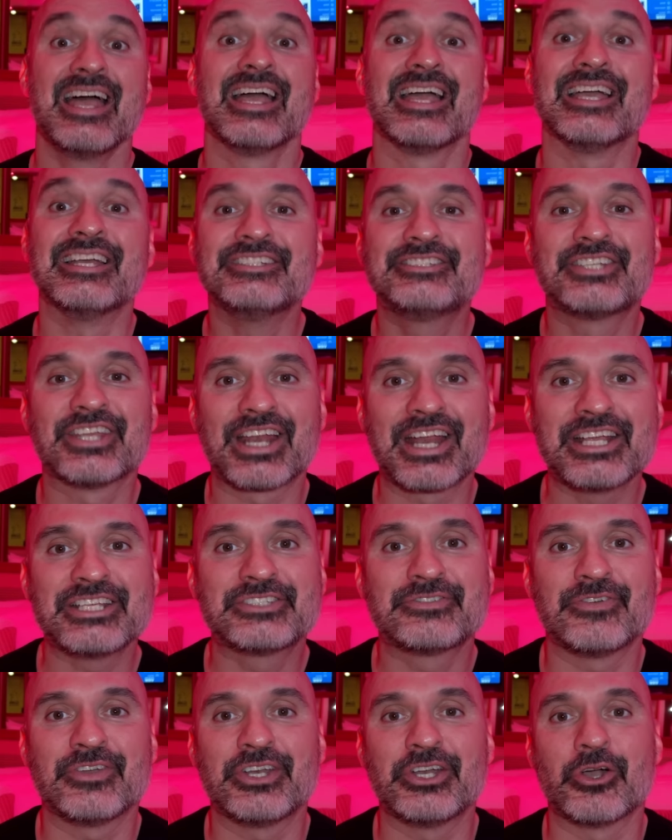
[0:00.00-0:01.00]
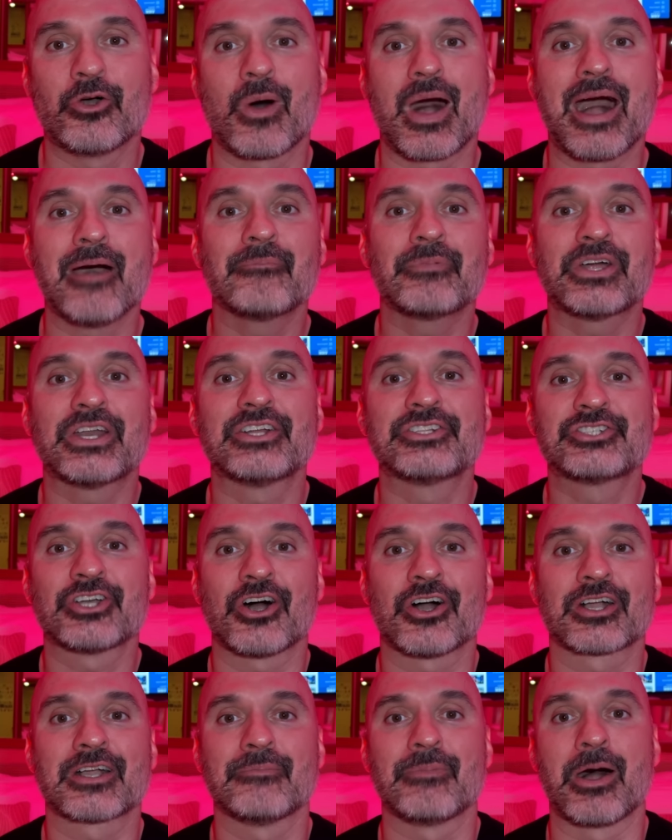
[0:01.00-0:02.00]
In today's video, I'm going to
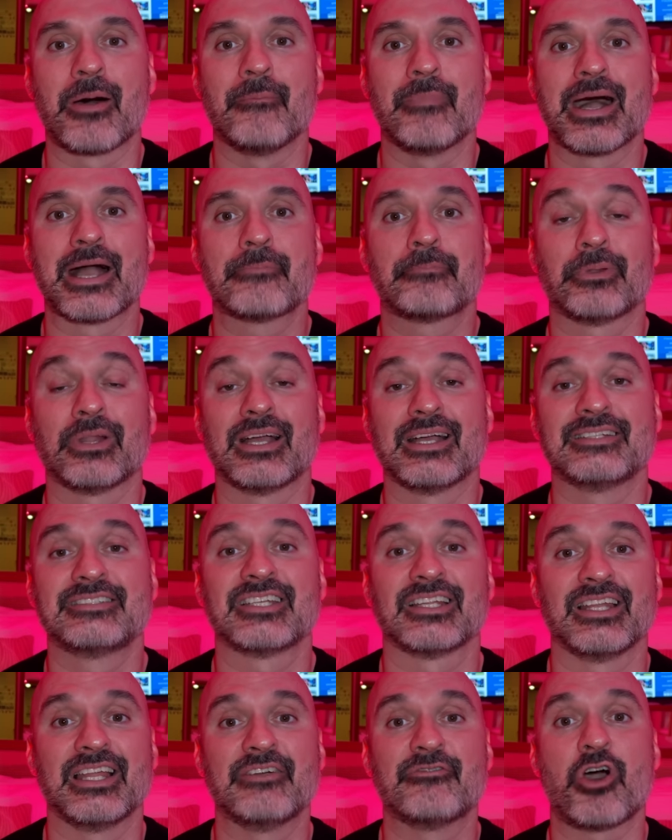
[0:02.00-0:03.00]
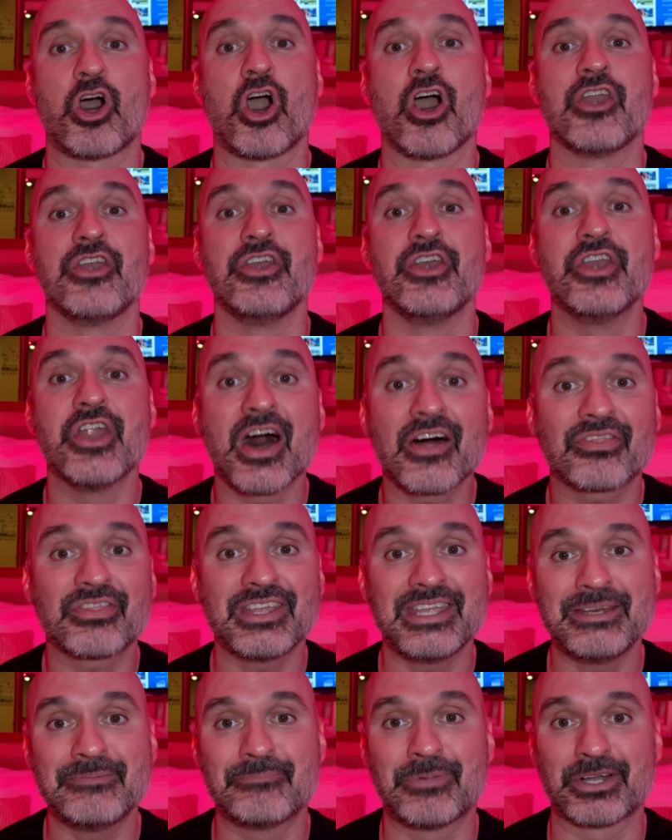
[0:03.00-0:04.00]
talk about my plan to live on
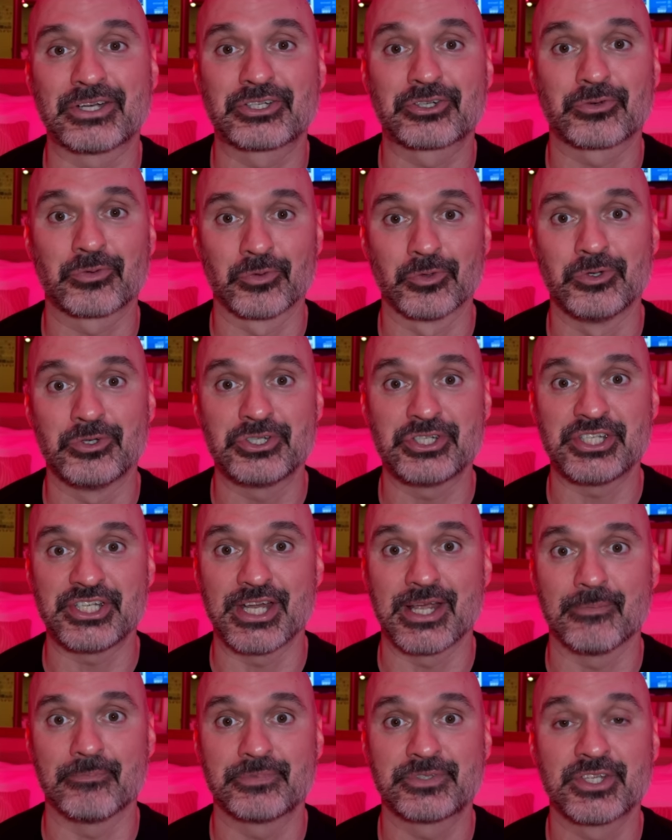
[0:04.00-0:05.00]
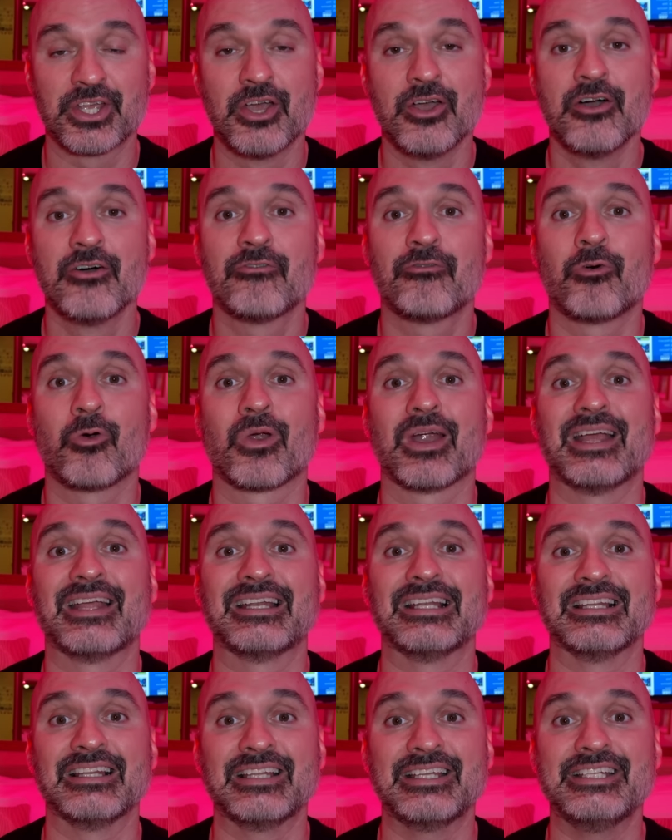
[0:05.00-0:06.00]
nothing but cruise ships for
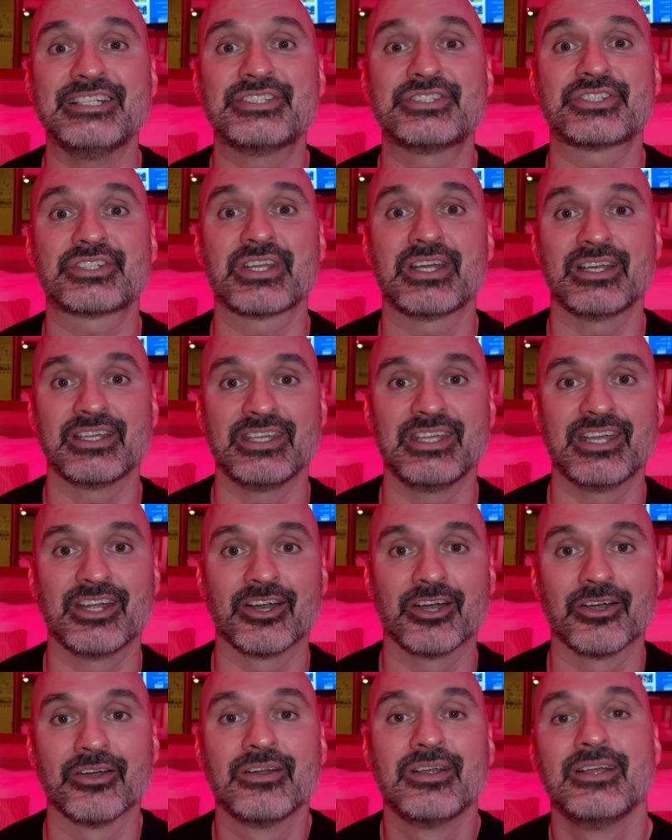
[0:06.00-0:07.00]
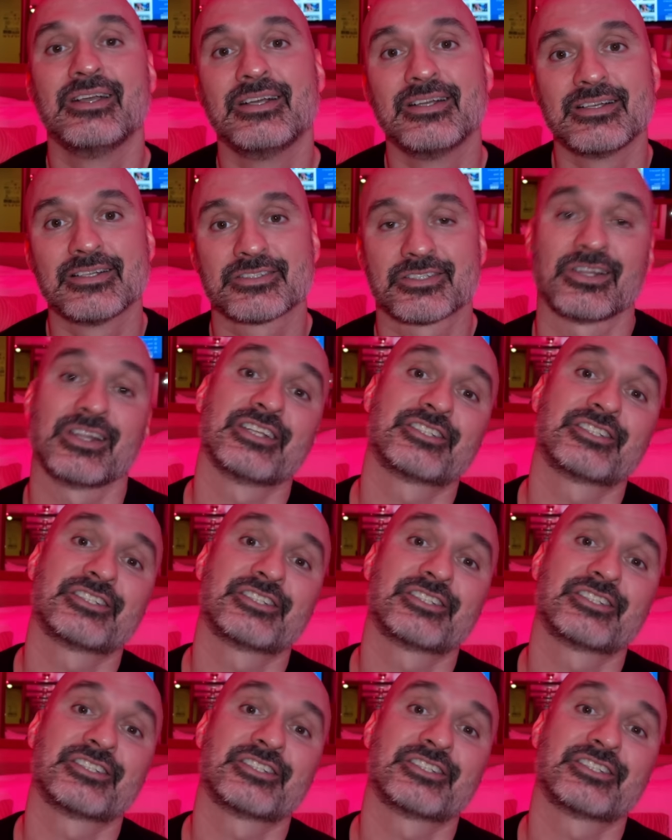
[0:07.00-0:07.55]
at least a year. So let's